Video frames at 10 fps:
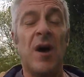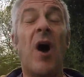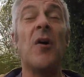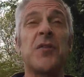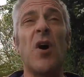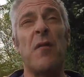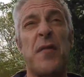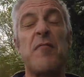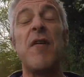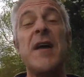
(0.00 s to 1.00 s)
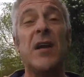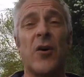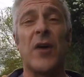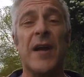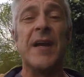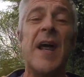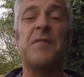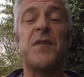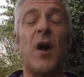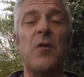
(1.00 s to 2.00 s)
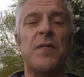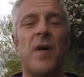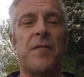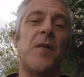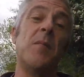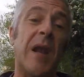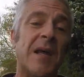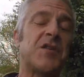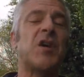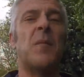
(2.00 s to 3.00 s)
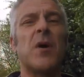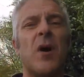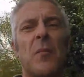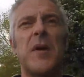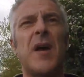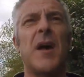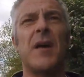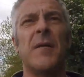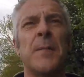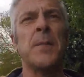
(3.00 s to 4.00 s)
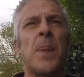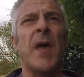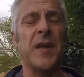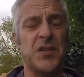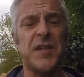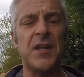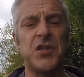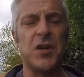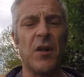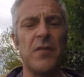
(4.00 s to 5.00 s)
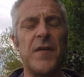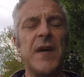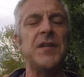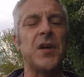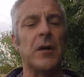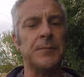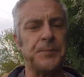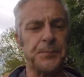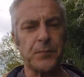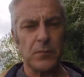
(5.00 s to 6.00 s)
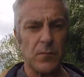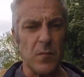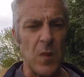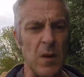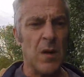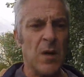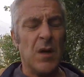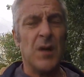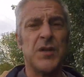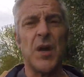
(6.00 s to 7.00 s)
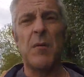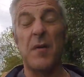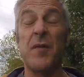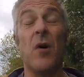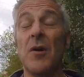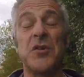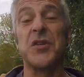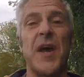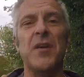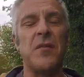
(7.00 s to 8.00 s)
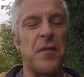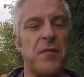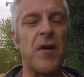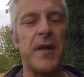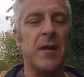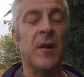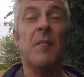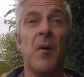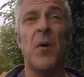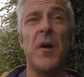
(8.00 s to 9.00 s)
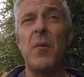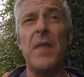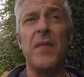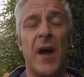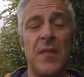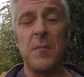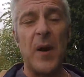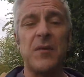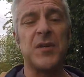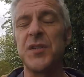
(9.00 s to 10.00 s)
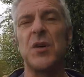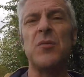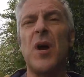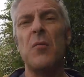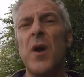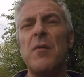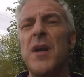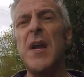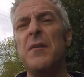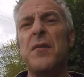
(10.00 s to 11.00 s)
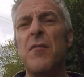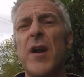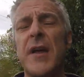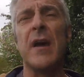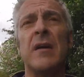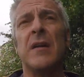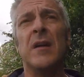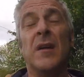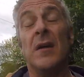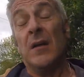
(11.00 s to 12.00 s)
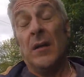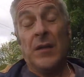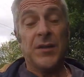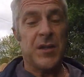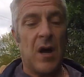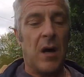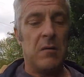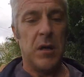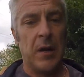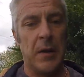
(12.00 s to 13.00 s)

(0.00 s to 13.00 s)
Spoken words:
I'd got 3 luckily left over from the last time I got my extension on the visa, so I thought, oh, I'll just get another 3. But when I went there, the bloke says, oh no, we only need 3. So